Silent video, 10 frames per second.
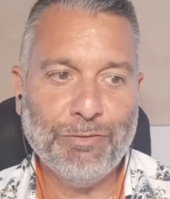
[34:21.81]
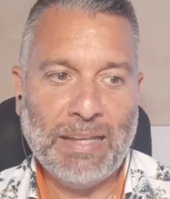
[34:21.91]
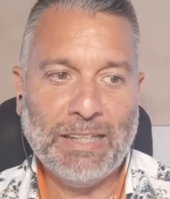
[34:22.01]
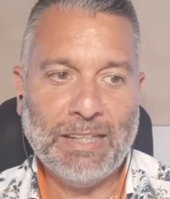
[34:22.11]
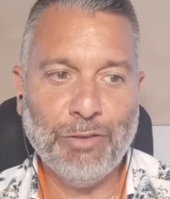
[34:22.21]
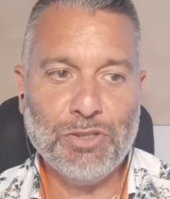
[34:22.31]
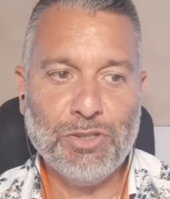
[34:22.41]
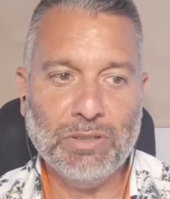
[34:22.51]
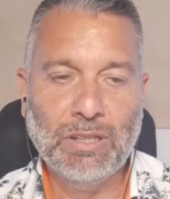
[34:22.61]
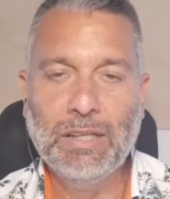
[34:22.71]
making
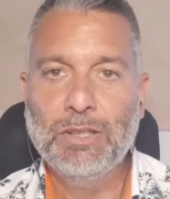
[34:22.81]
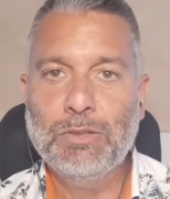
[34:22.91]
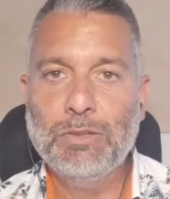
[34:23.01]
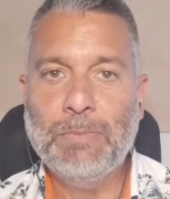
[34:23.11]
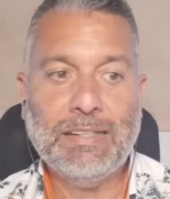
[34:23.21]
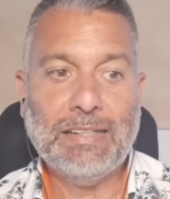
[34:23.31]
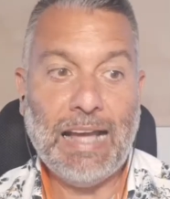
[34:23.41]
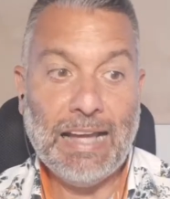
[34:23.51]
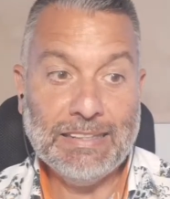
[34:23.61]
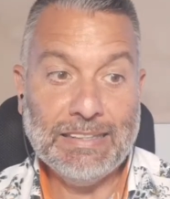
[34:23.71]
official that
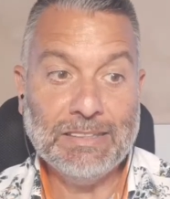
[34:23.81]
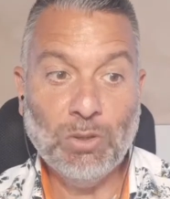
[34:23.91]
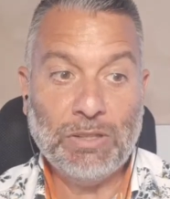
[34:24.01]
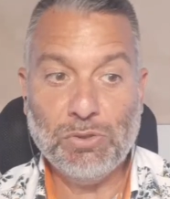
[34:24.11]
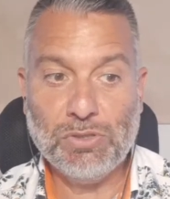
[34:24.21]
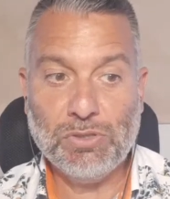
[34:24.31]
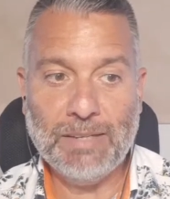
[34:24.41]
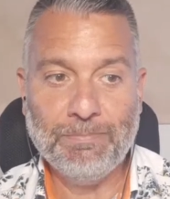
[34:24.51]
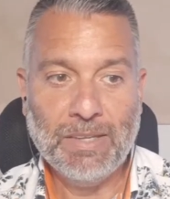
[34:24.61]
I did not want to stay.